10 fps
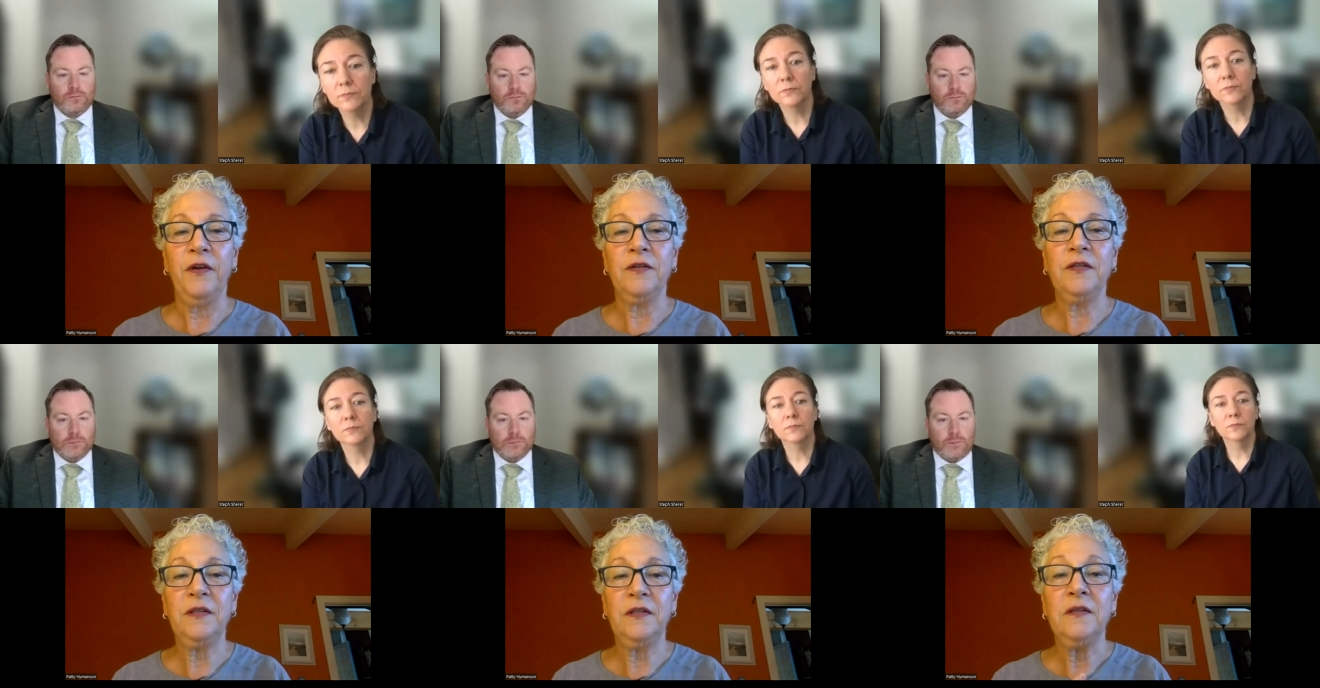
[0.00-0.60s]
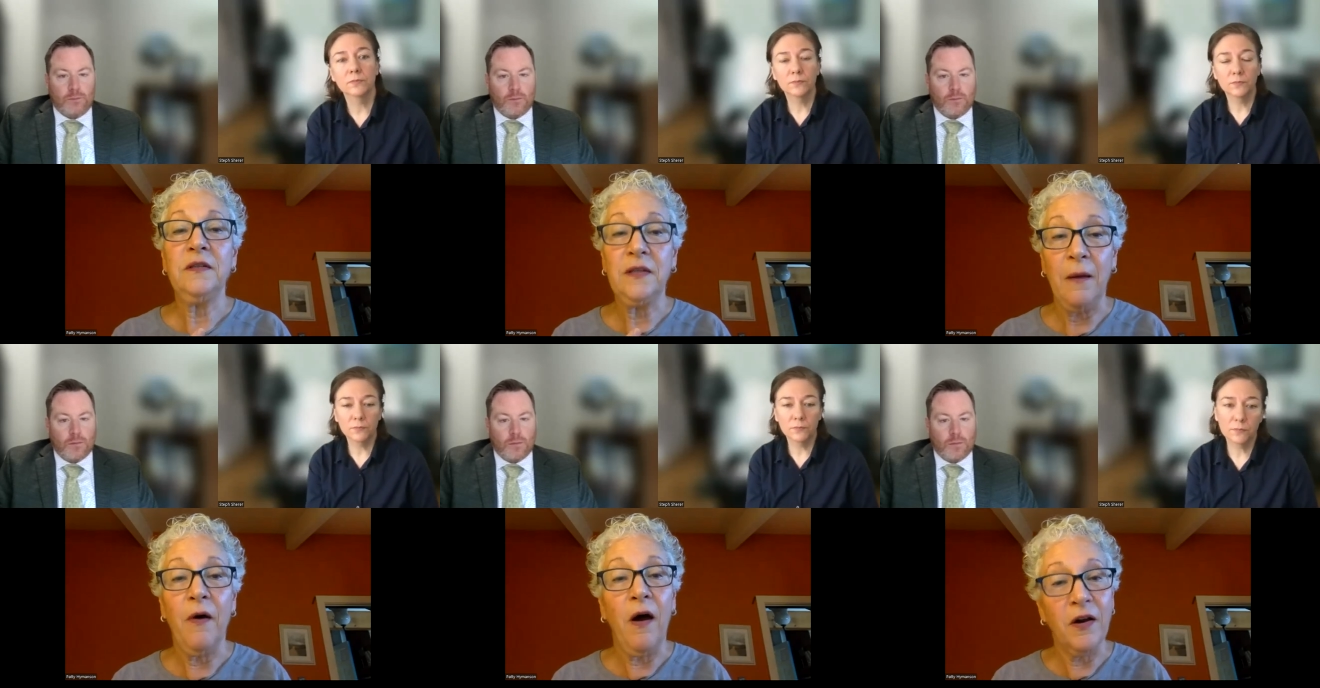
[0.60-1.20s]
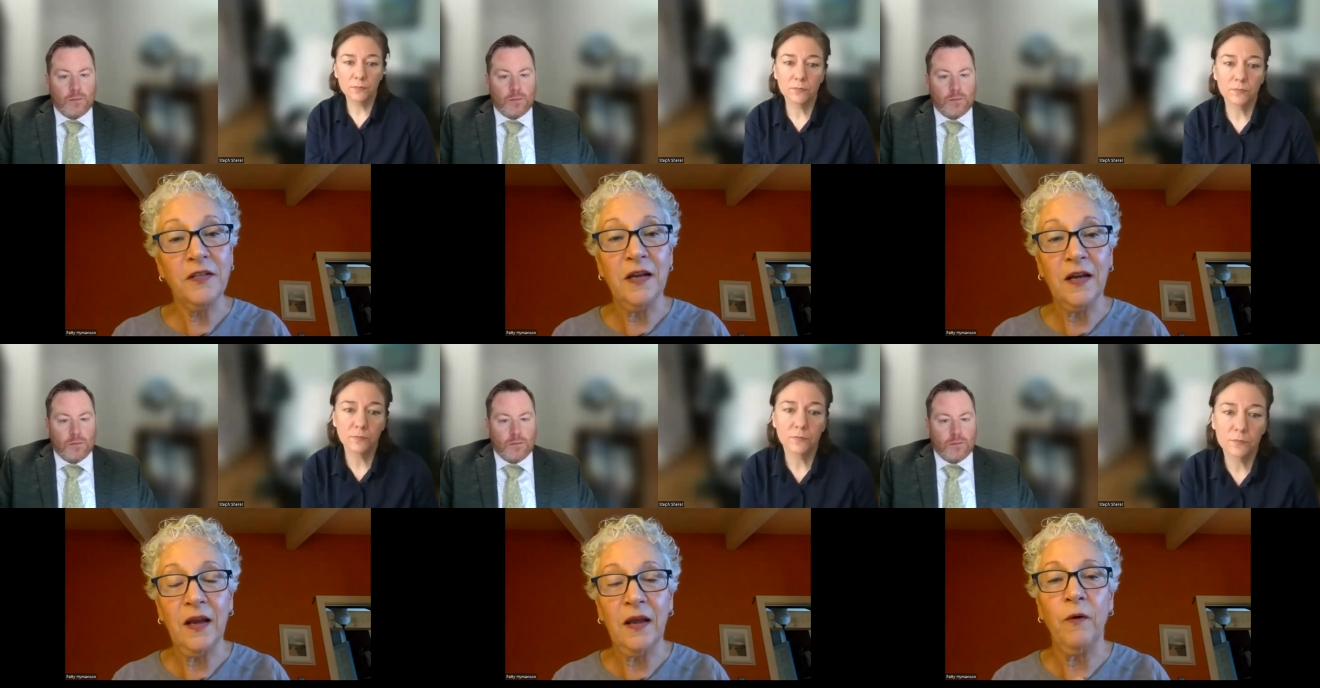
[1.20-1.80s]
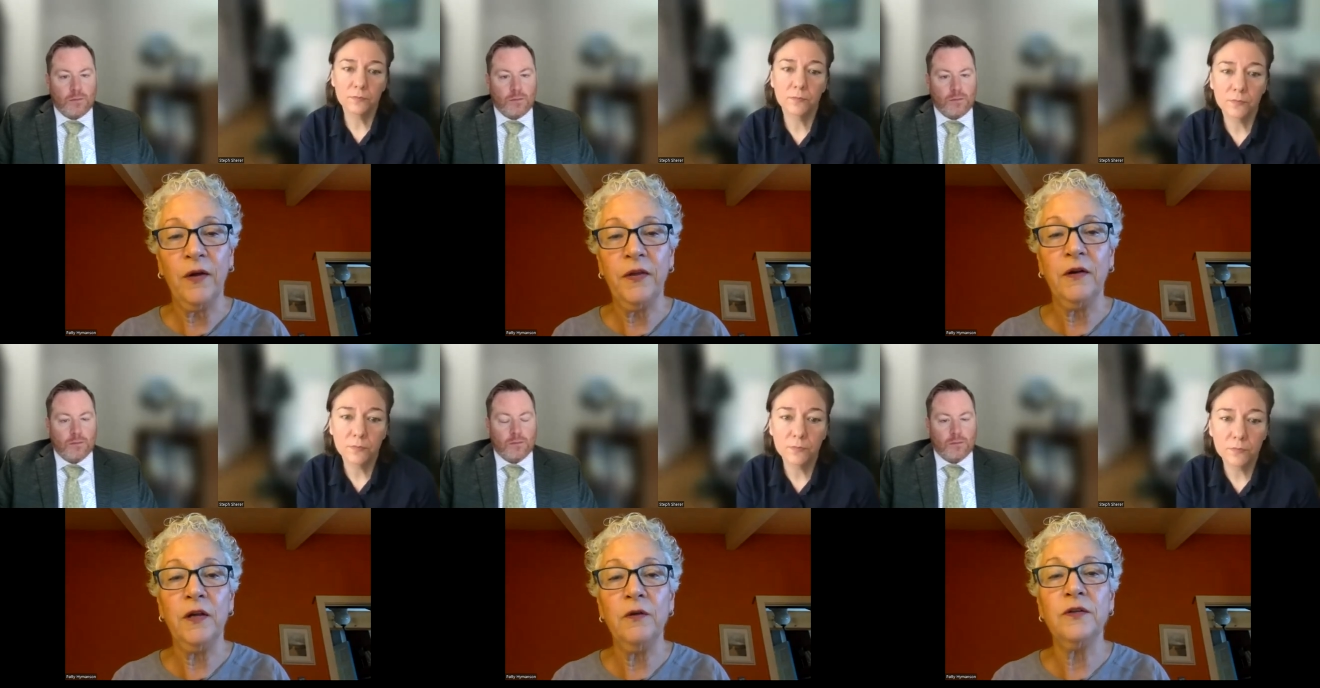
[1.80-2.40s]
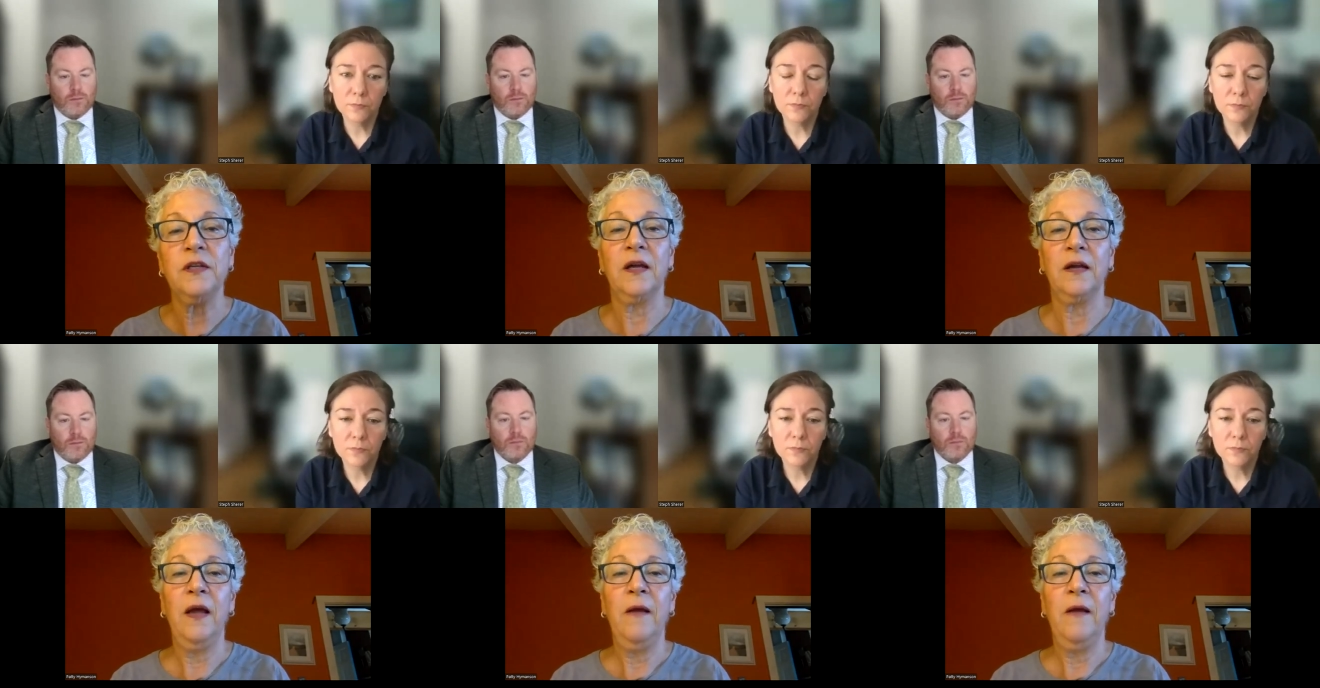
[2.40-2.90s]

Speaker 1: there's some arsenic in what they're using,